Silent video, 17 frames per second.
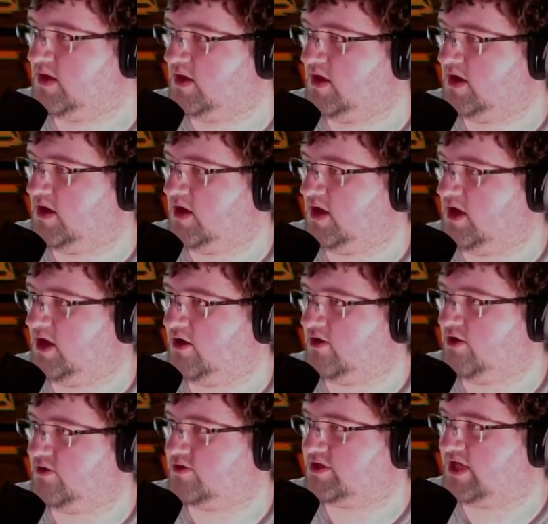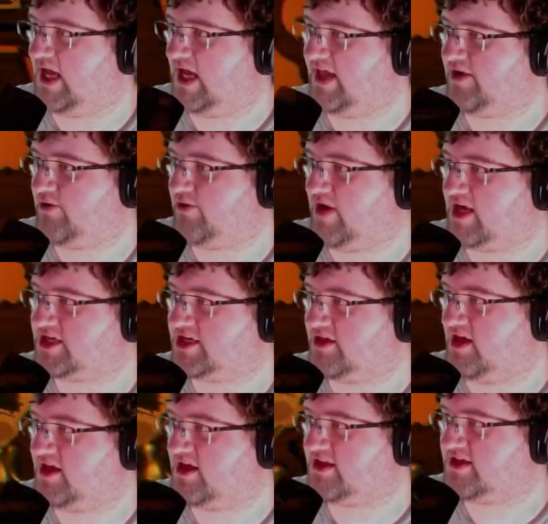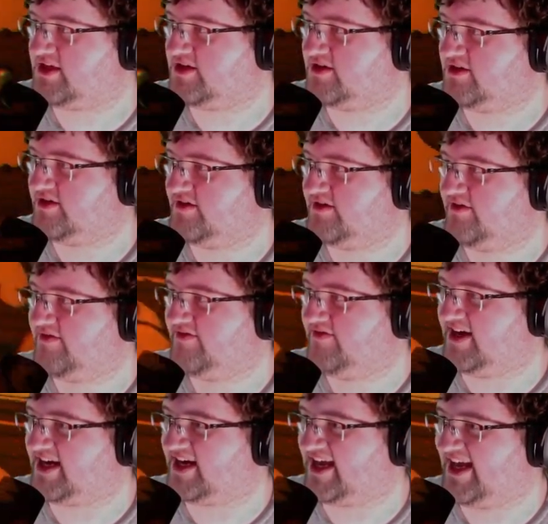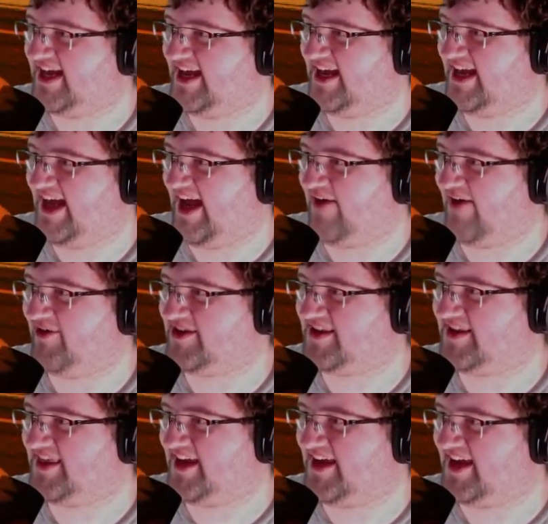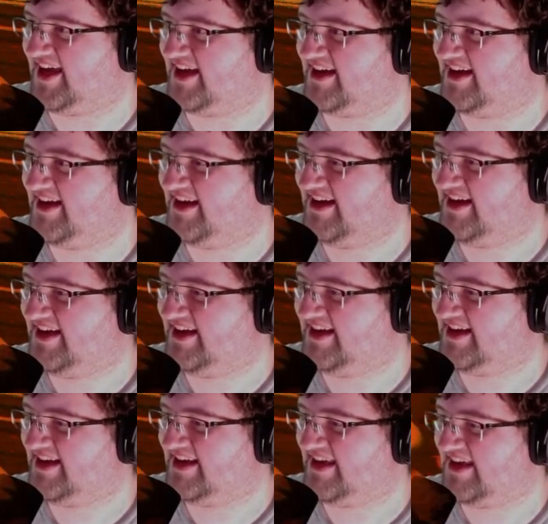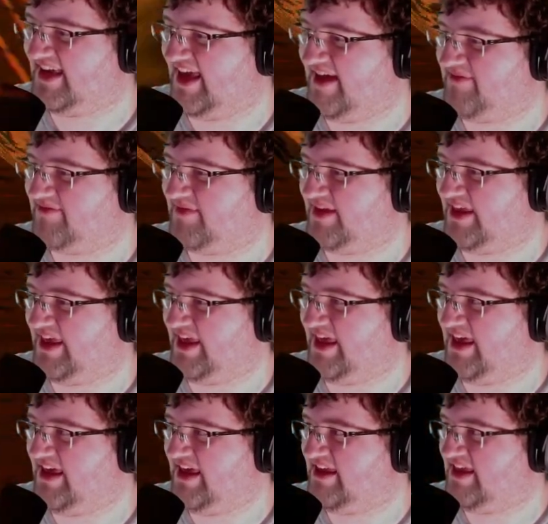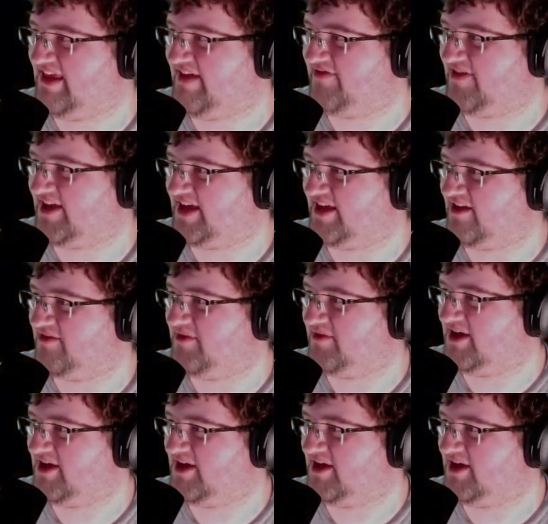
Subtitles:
Oh, I think we actually lost here. Fuck. I wasn't thinking. Yep, he definitely killed me.